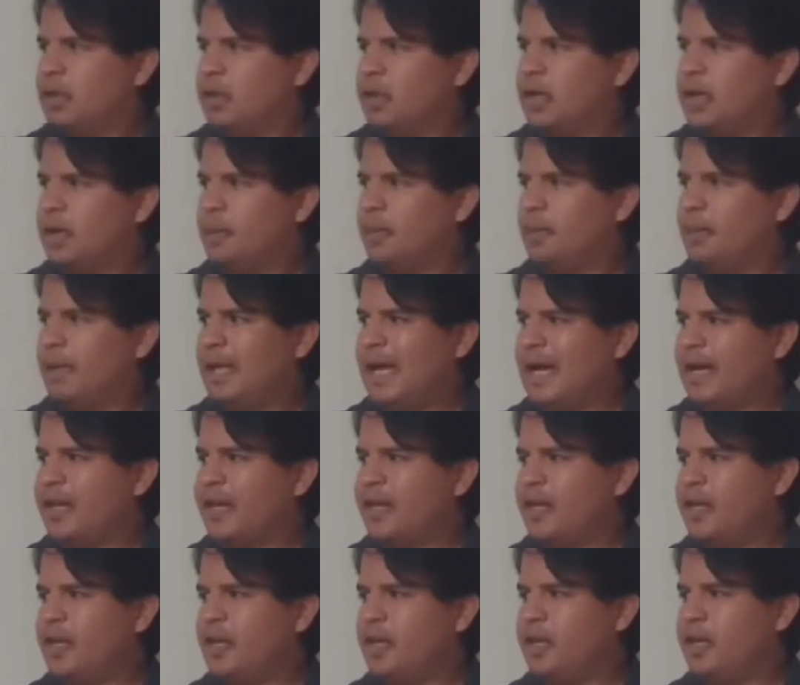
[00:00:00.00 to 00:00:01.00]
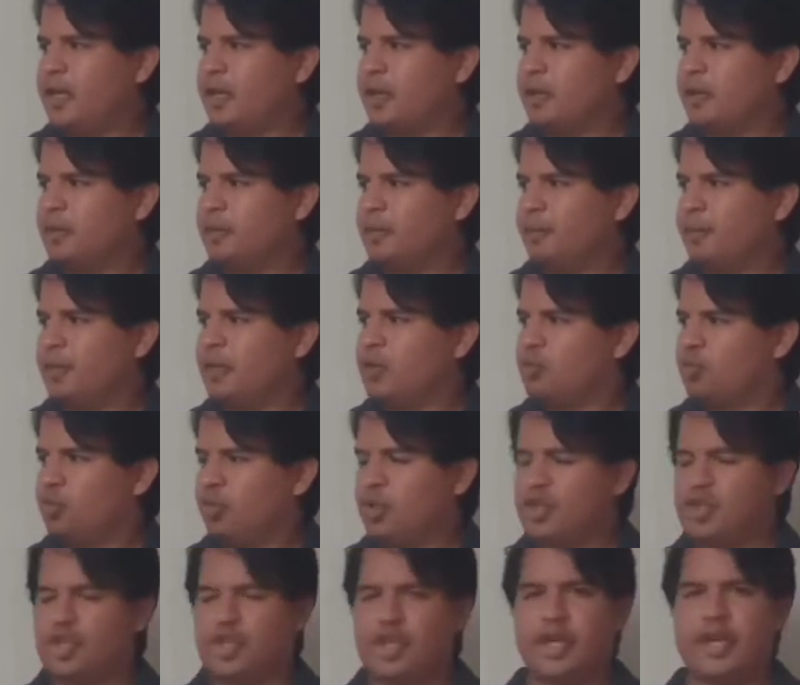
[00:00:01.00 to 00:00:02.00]
a black key
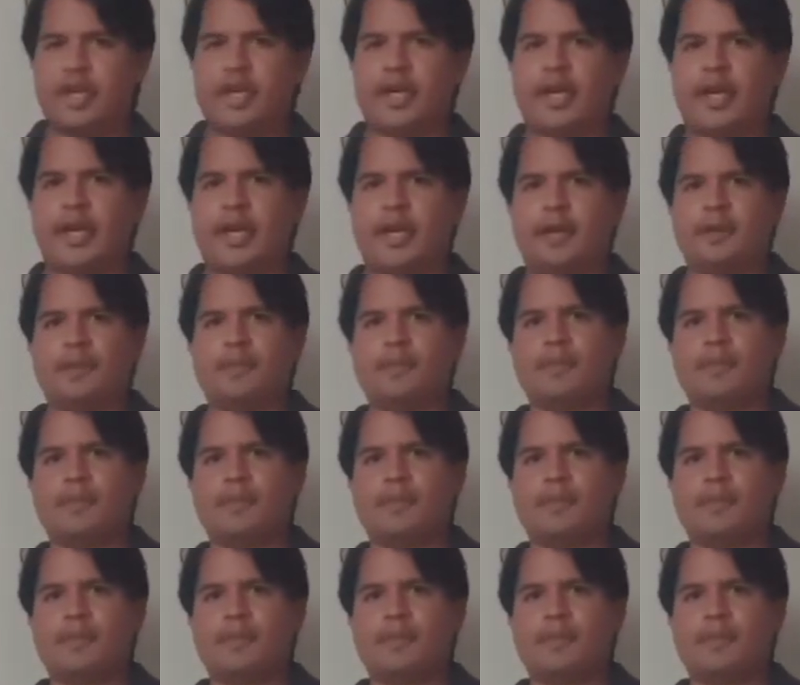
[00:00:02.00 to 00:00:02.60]
between G and A.